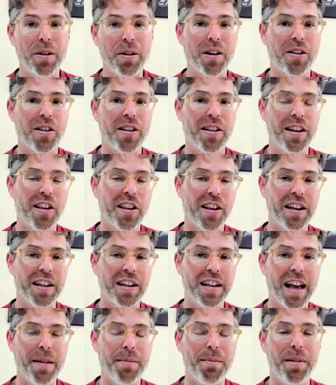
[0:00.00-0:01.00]
or there's
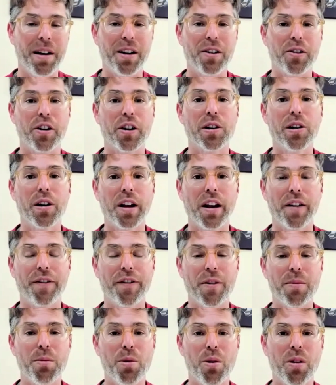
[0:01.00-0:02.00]
discontentment, or you're looking
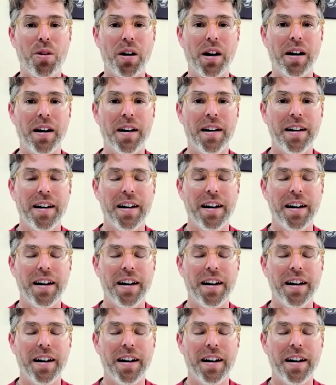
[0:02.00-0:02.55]
for more.